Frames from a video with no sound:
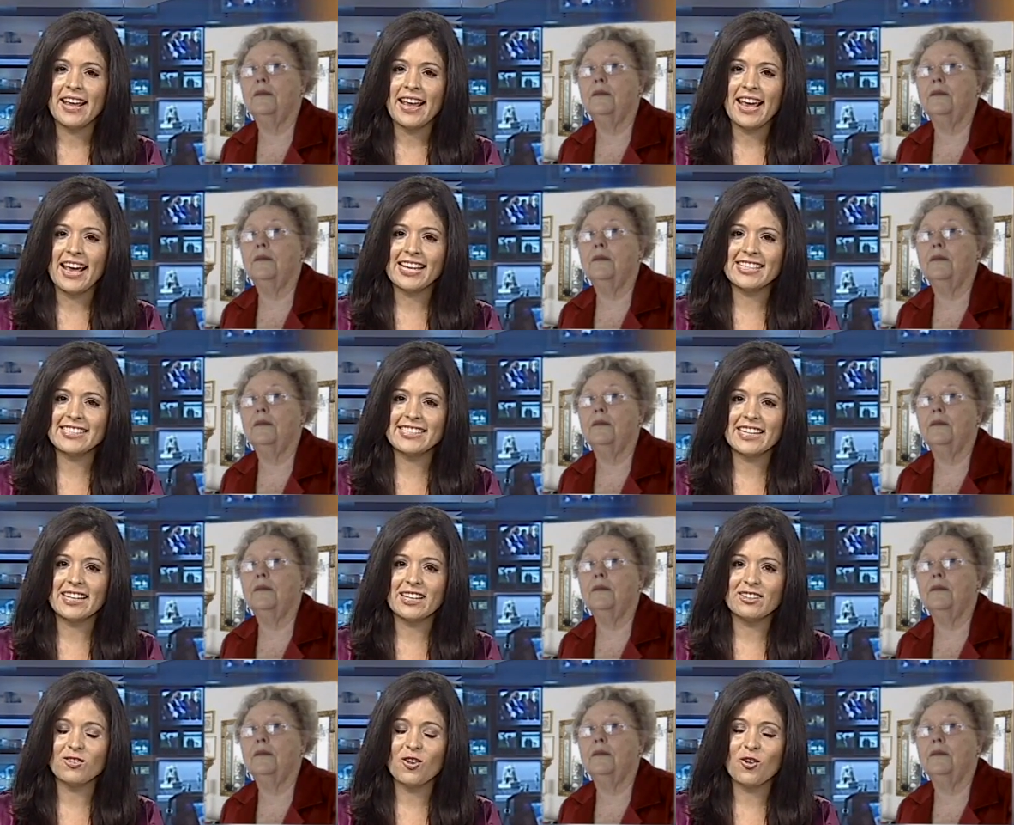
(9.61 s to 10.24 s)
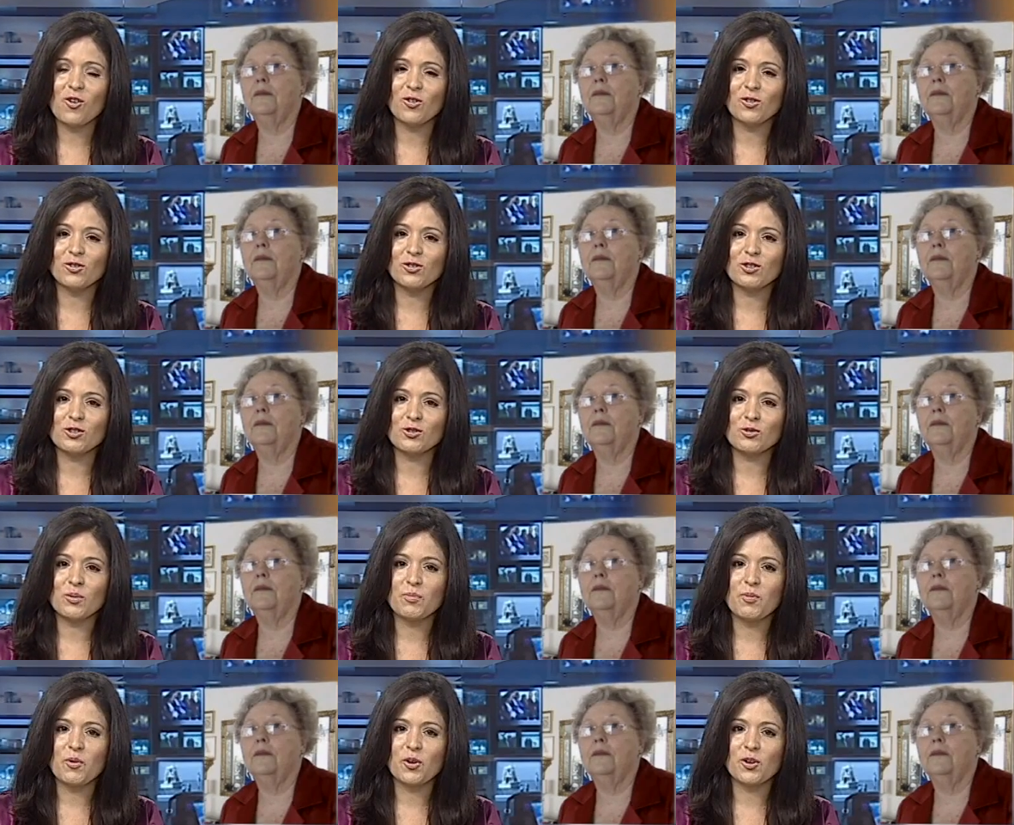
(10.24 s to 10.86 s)
Speaker 1: SNN local news
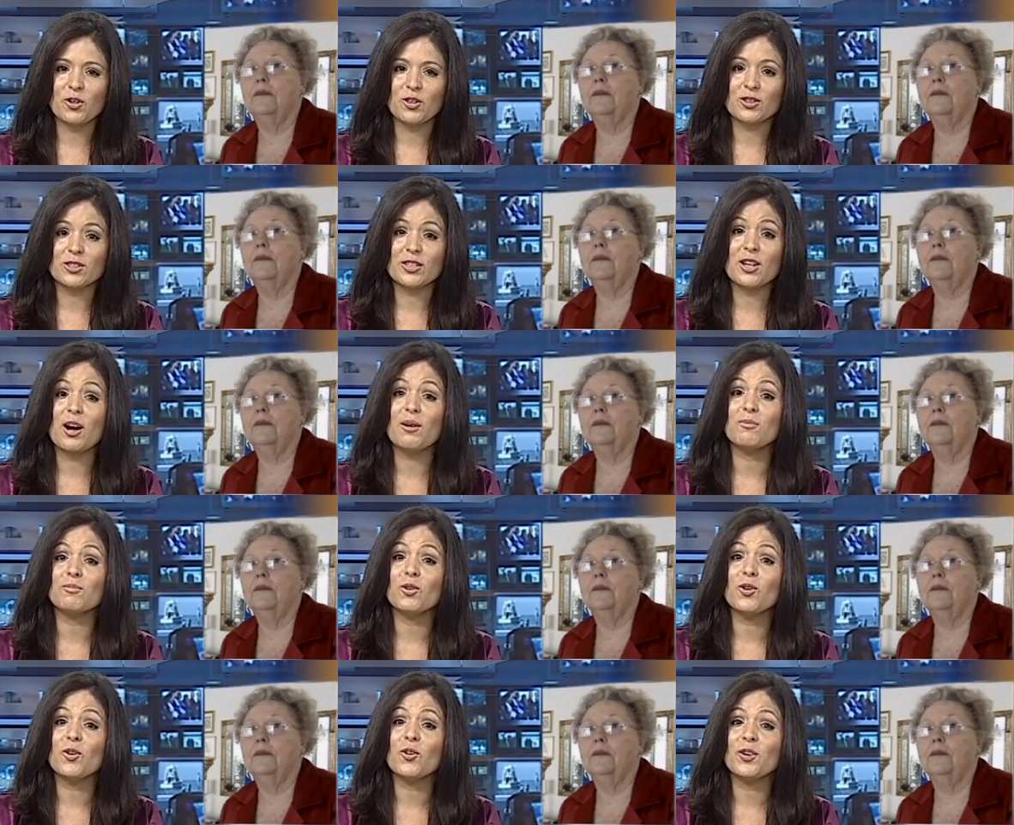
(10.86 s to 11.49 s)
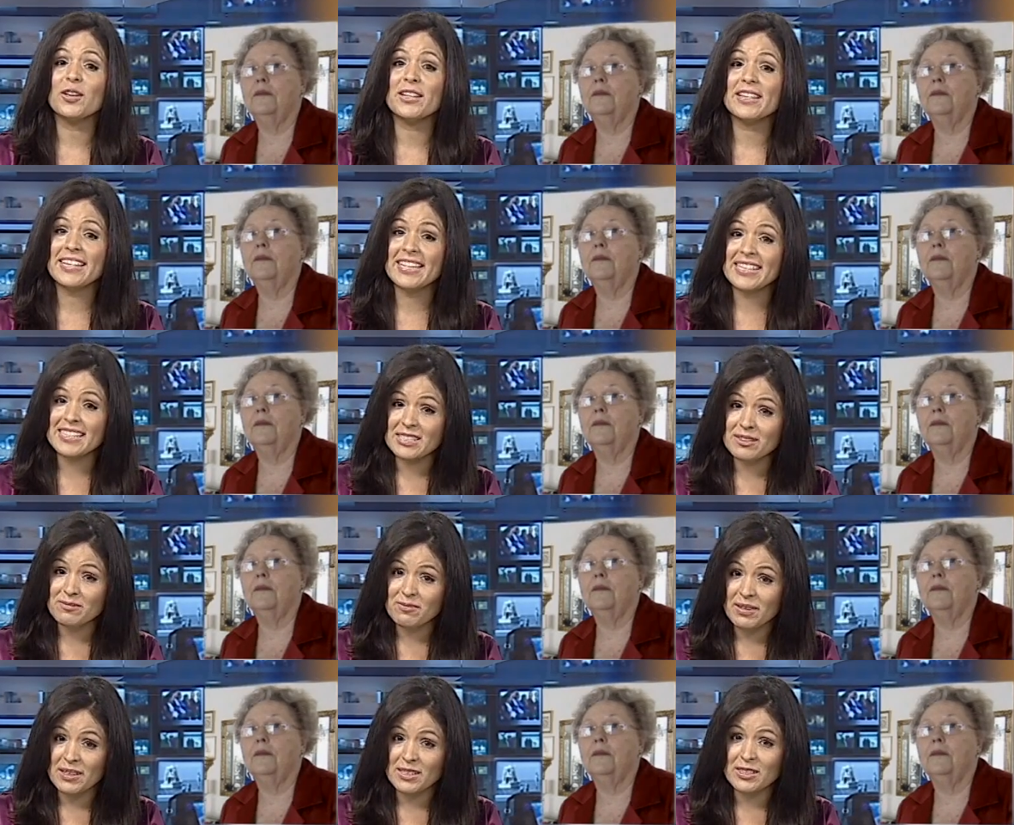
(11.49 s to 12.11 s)
reporter Tom Lloyd
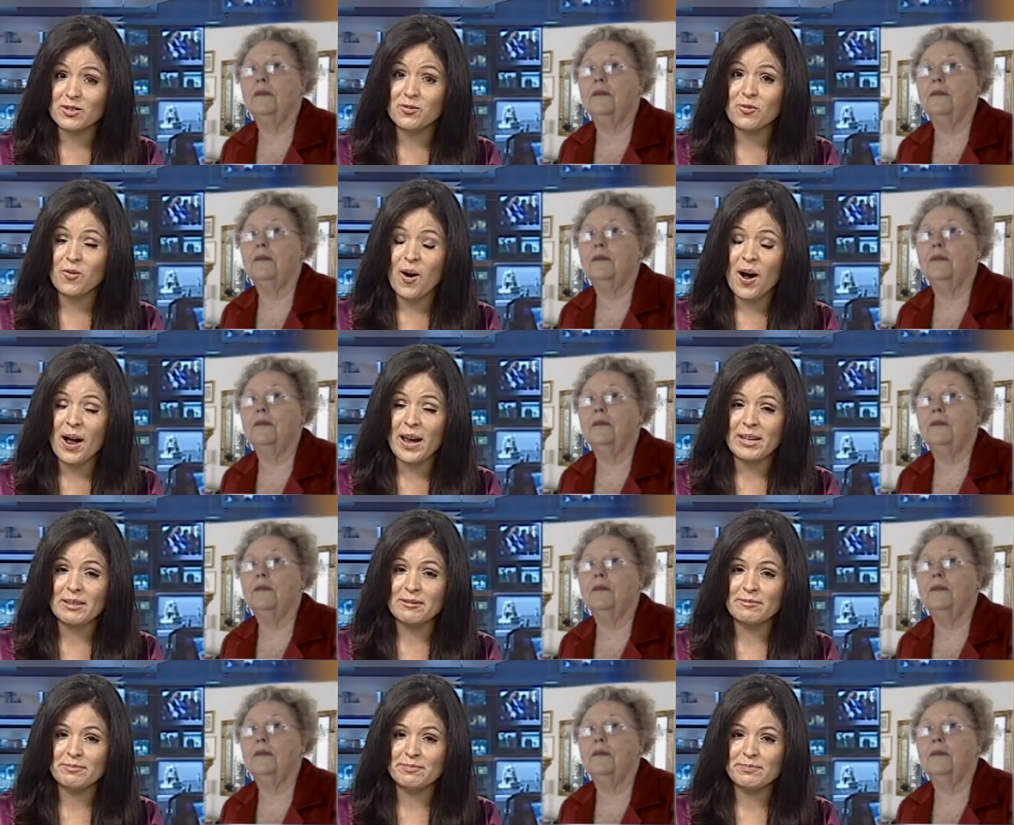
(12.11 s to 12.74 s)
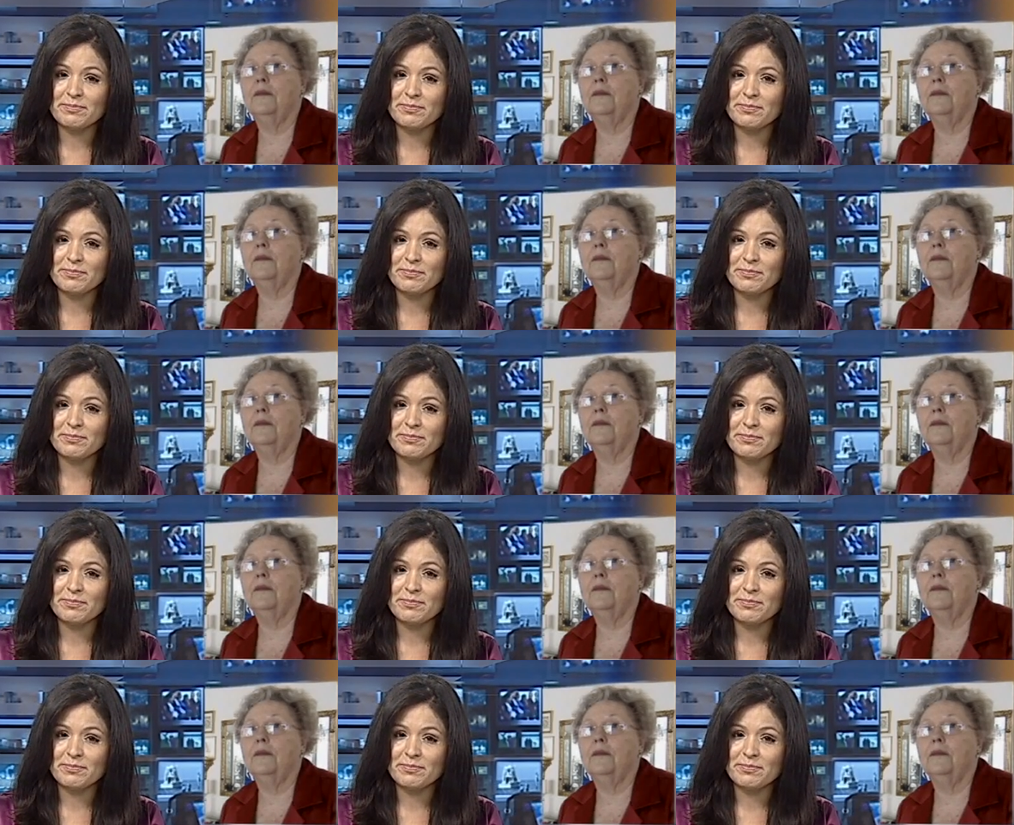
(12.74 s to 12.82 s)
explains why.